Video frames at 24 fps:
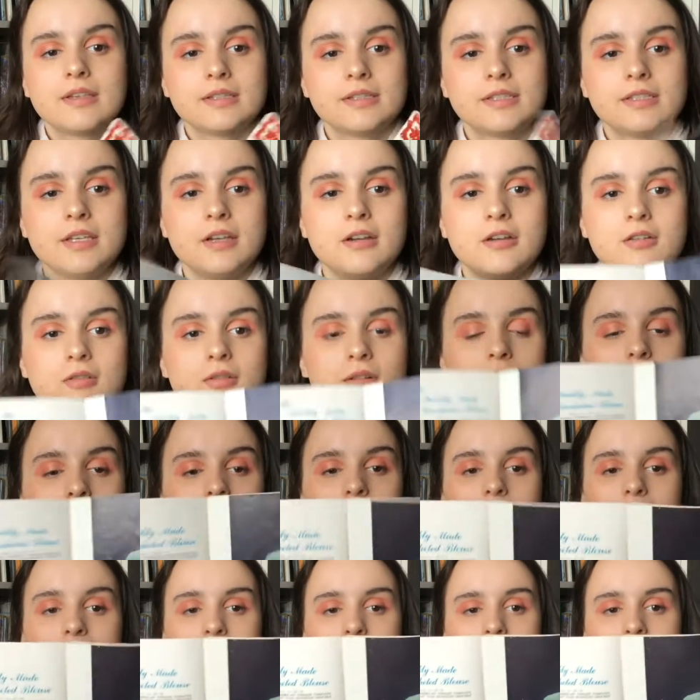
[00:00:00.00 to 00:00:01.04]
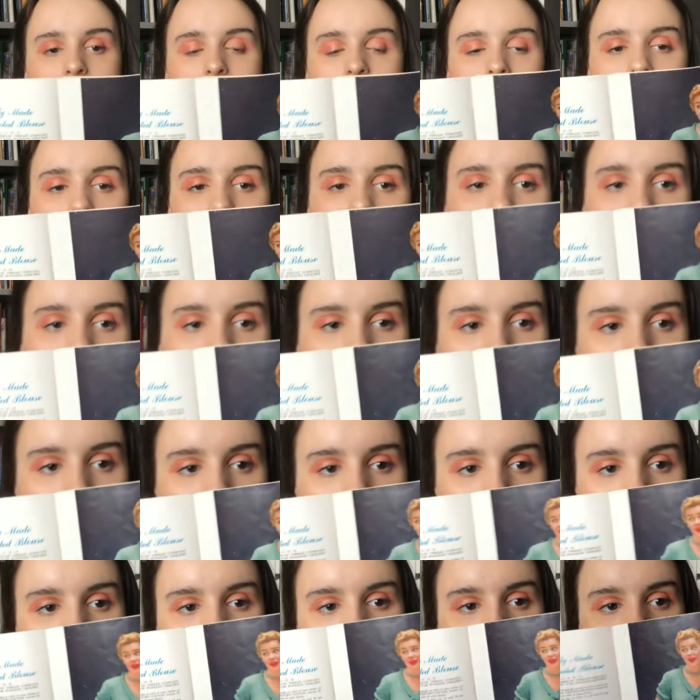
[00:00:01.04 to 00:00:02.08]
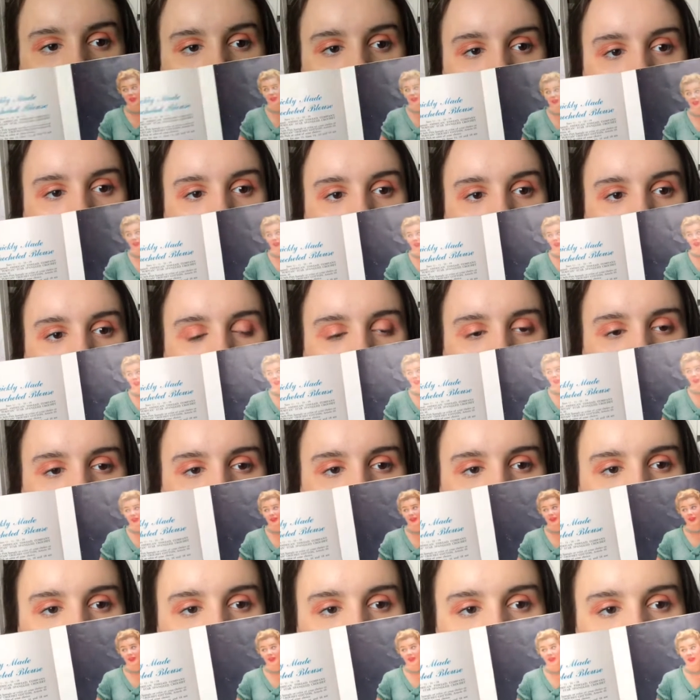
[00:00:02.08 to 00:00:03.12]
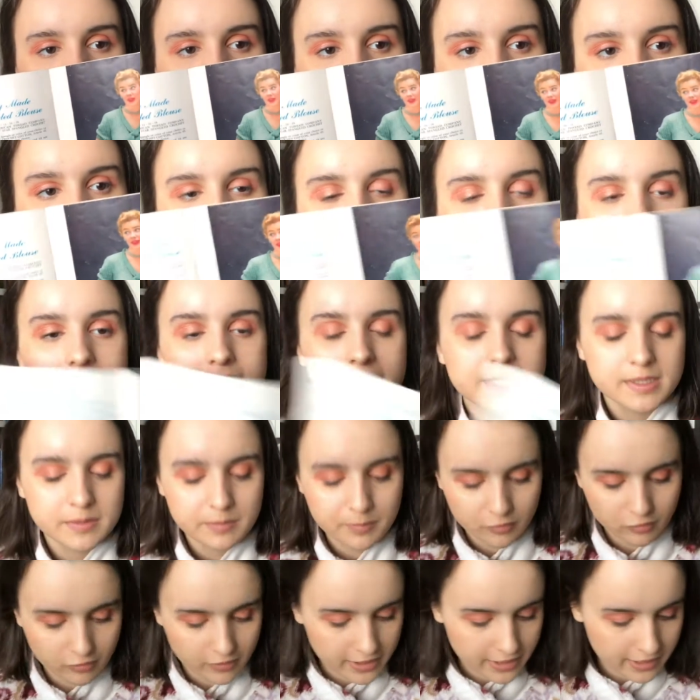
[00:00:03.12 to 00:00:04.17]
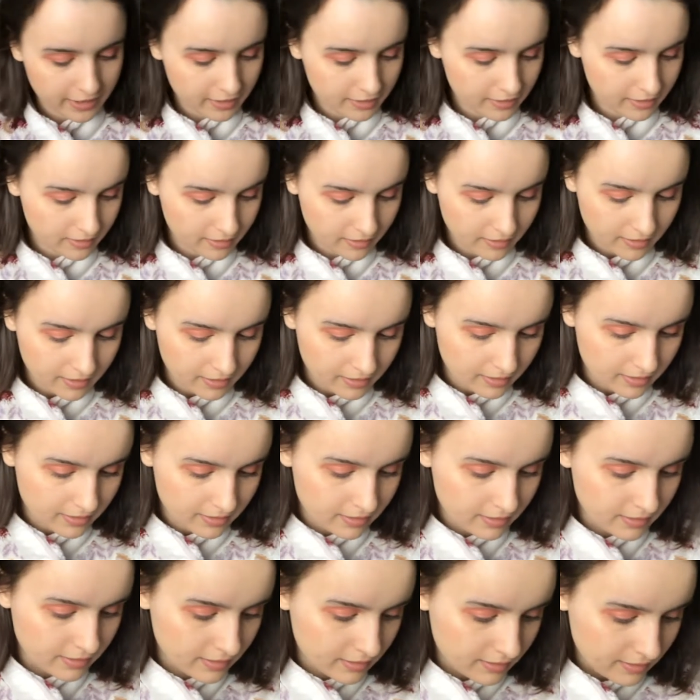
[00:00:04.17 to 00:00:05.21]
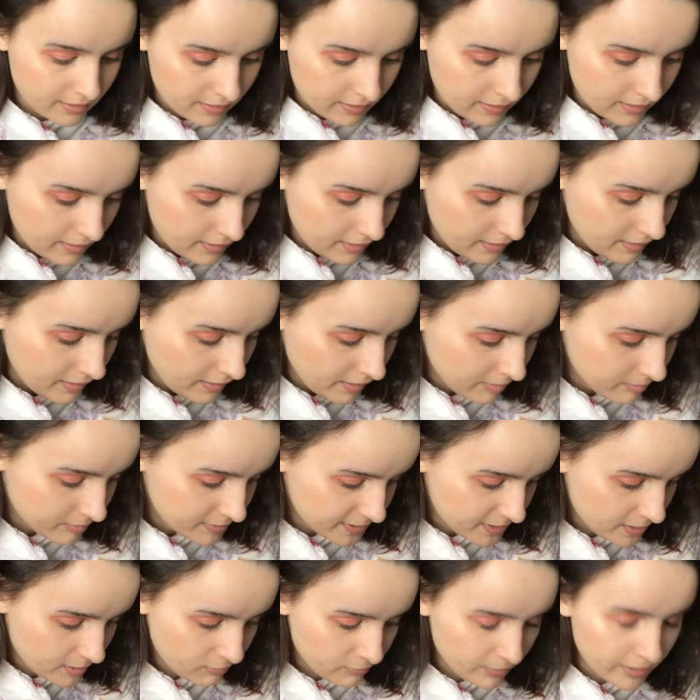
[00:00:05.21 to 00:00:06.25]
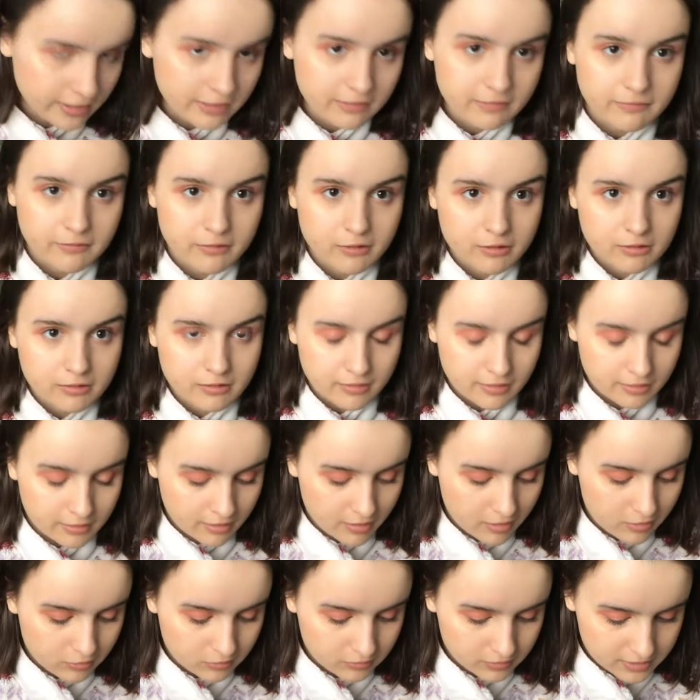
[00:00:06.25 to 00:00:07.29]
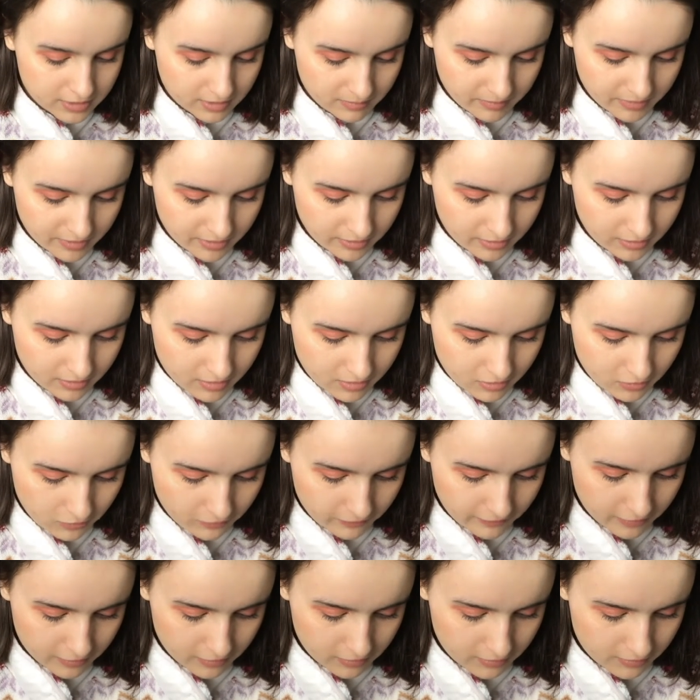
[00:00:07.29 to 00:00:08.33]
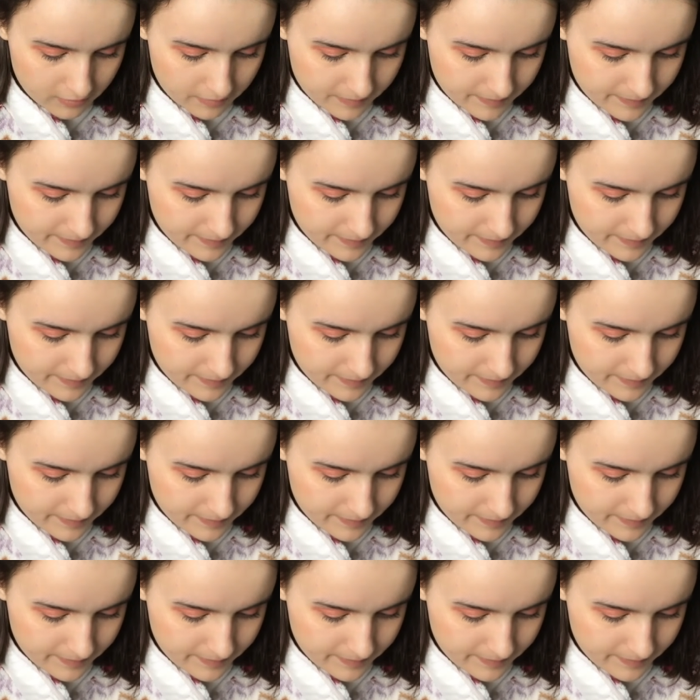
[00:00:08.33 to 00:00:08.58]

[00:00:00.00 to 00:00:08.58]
So that's what I want to make for spring. I'm so ready for the cold to be over.